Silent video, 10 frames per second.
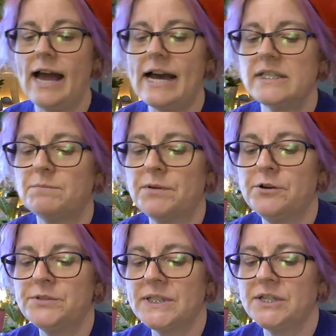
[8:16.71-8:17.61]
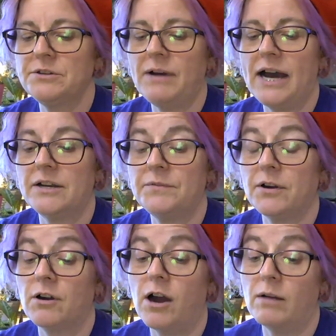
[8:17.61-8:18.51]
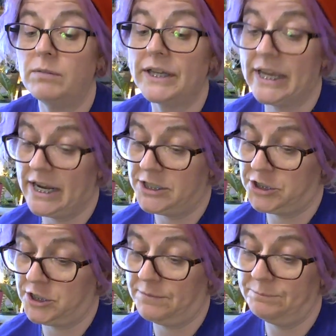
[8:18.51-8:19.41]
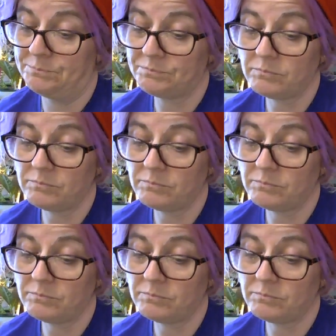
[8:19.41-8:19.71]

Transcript: as opposed to out of your obligation.